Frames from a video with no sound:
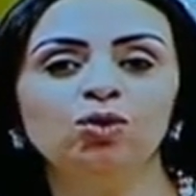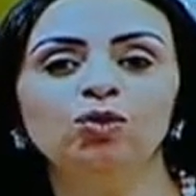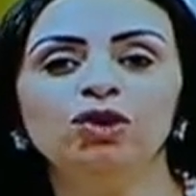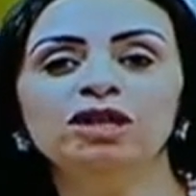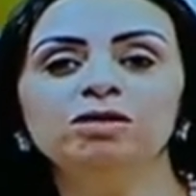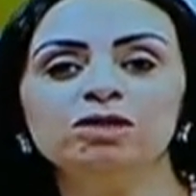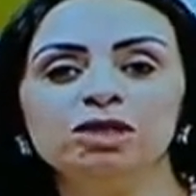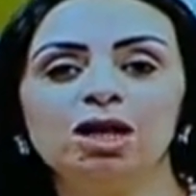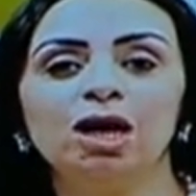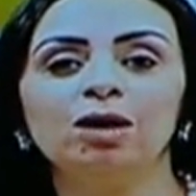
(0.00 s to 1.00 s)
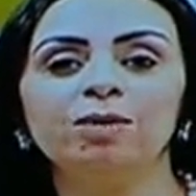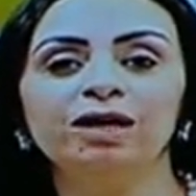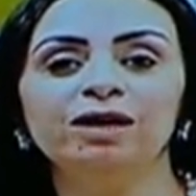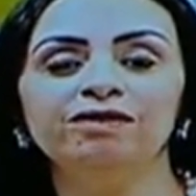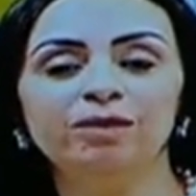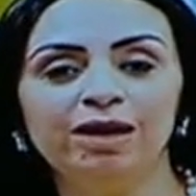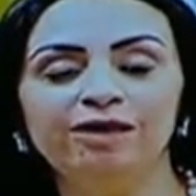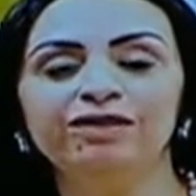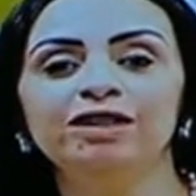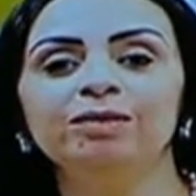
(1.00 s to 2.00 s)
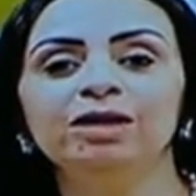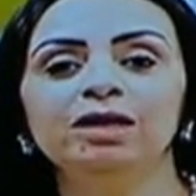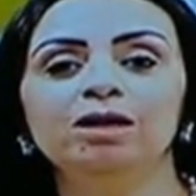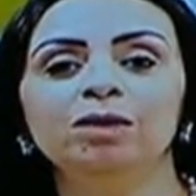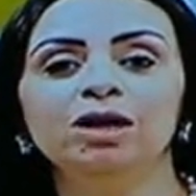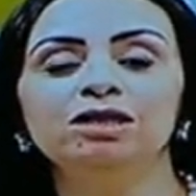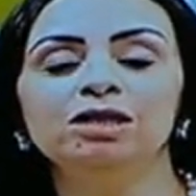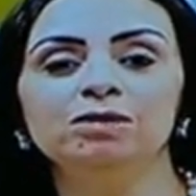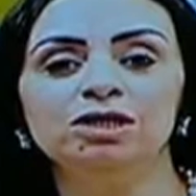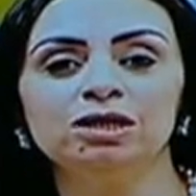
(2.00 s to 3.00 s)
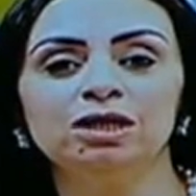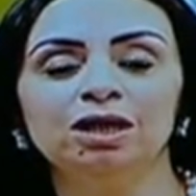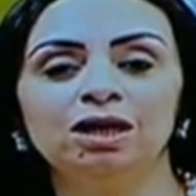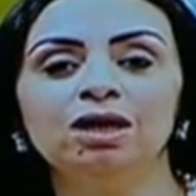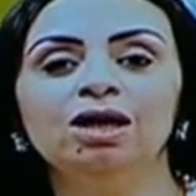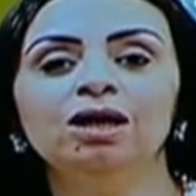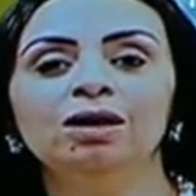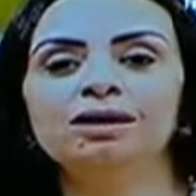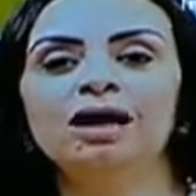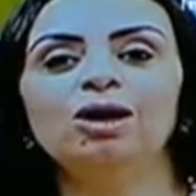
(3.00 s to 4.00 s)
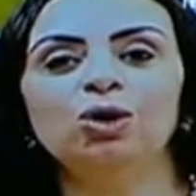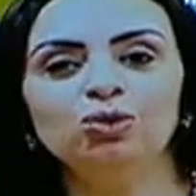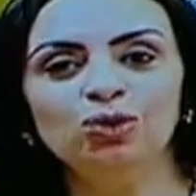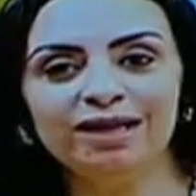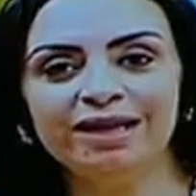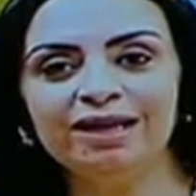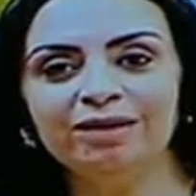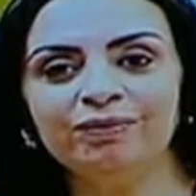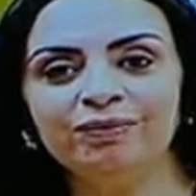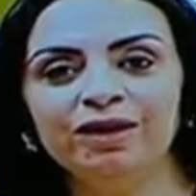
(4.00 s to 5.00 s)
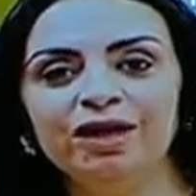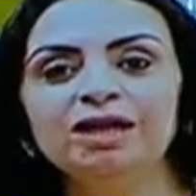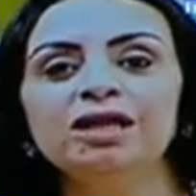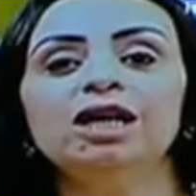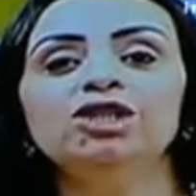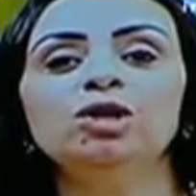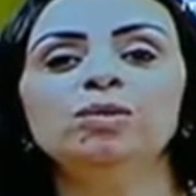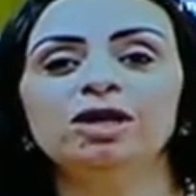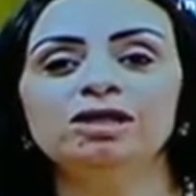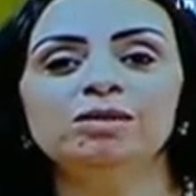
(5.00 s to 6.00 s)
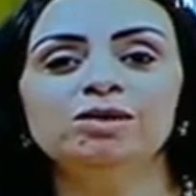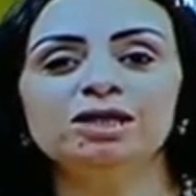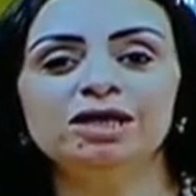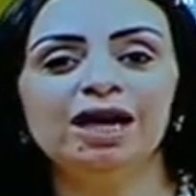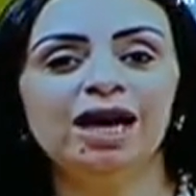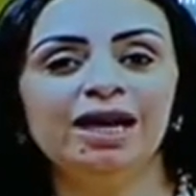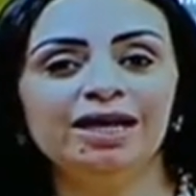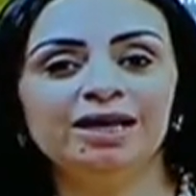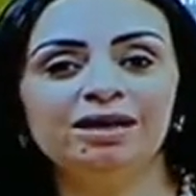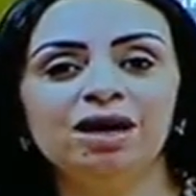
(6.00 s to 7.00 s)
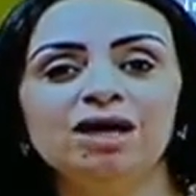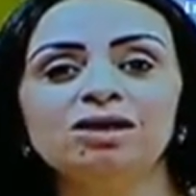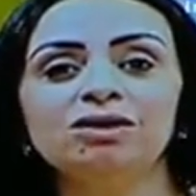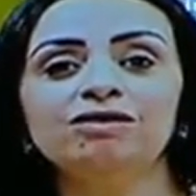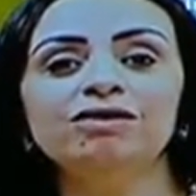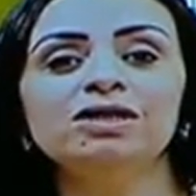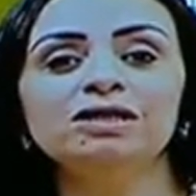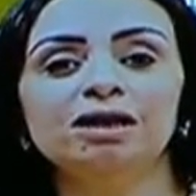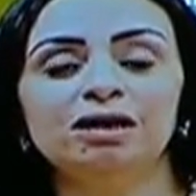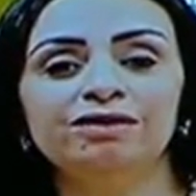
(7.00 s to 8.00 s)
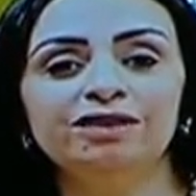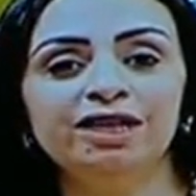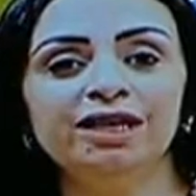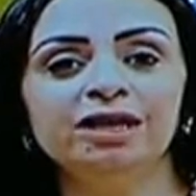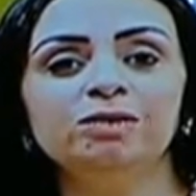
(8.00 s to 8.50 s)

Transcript: has been um, um uh, very enthusiastic to start her very first visit abroad